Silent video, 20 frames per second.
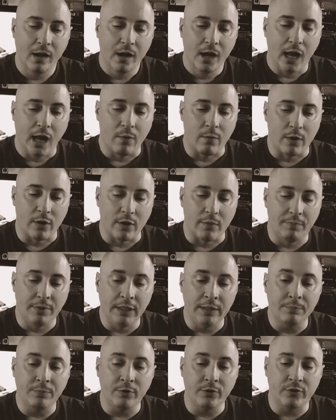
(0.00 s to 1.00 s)
And when the
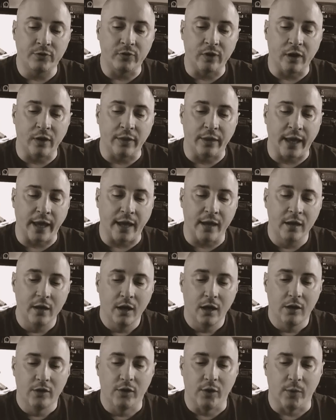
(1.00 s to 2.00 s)
people saw that,
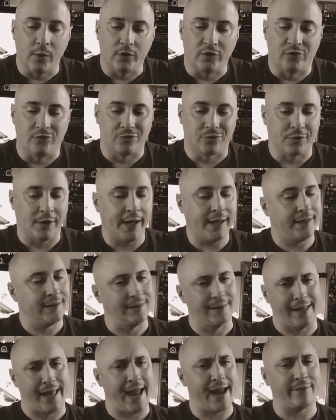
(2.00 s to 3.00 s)
there was great
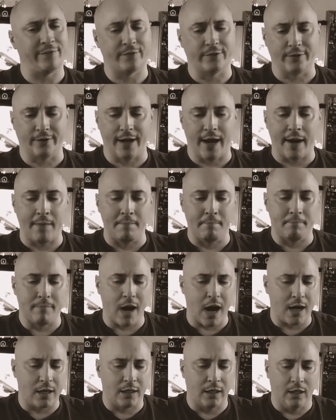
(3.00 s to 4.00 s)
laughter and
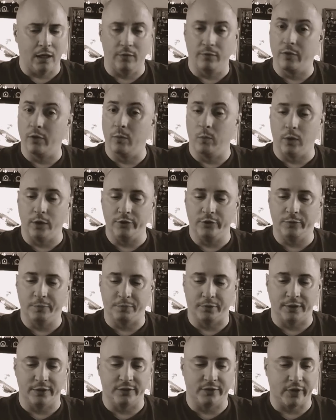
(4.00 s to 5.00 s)
mocking of the once
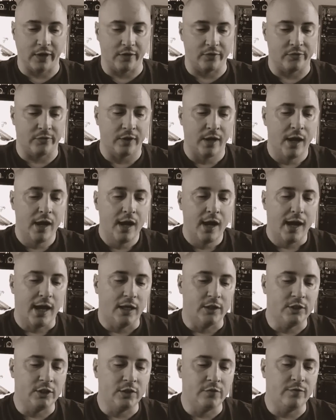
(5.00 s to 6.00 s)
princess, and
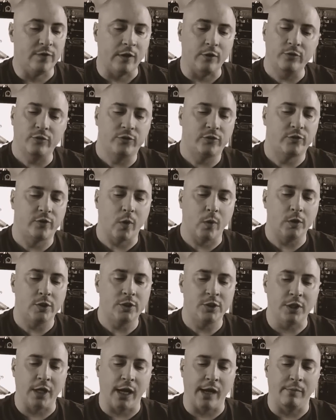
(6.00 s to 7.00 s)
she felt so
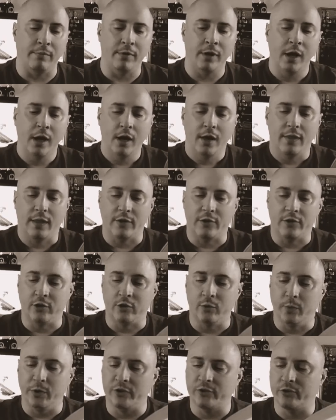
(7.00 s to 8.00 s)
ashamed that
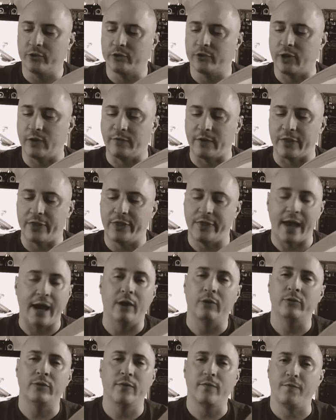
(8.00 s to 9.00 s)
wished herself
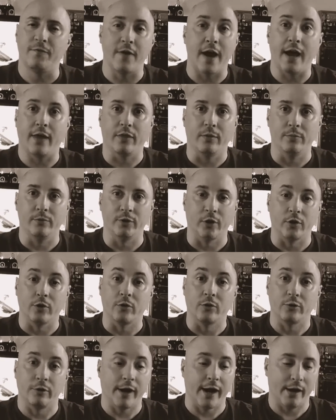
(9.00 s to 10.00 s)
1,000 fathoms
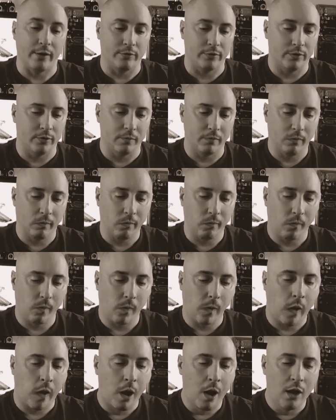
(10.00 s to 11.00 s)
underground.
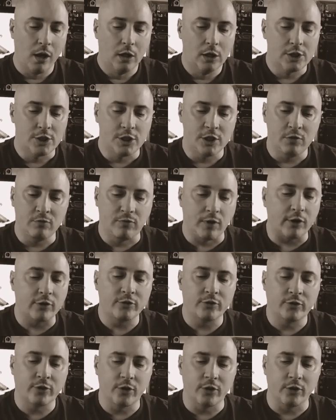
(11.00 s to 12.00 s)
She
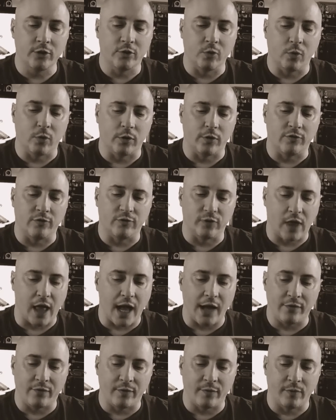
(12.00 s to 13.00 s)
rushed to the door to
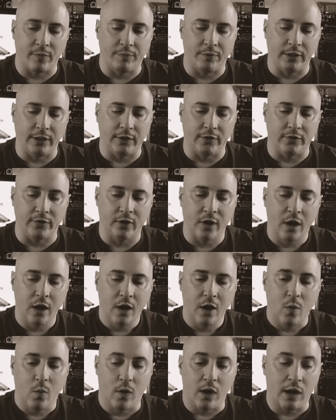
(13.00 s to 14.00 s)
fly from the place
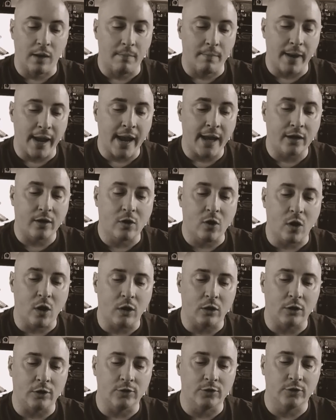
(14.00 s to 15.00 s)
when a man caught
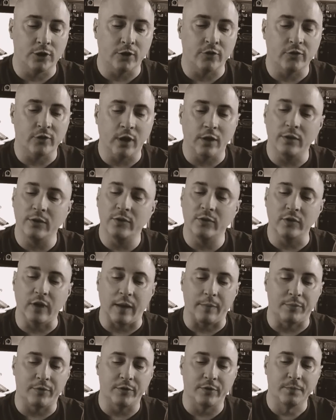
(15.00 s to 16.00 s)
her just on the
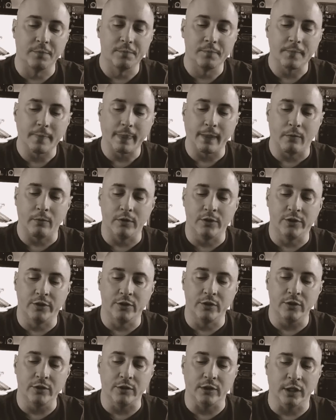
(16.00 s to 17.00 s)
steps. When she
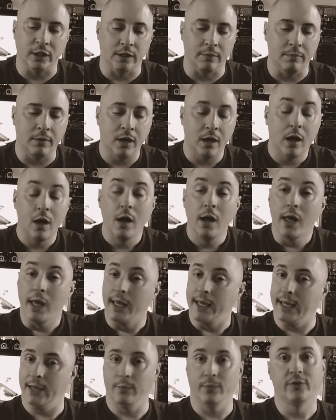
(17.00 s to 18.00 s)
looked at him,
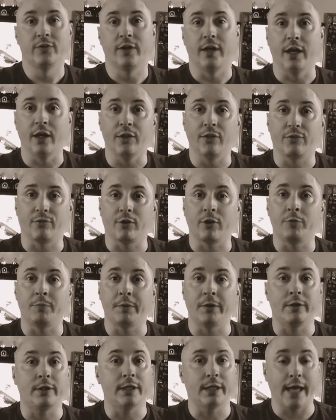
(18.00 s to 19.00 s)
it was King
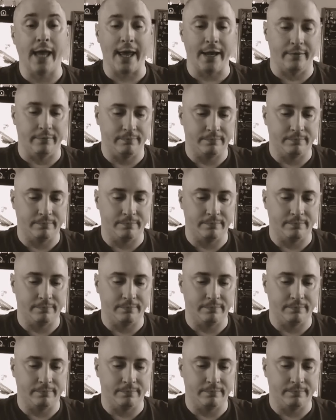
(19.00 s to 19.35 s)
Thrushbeard again.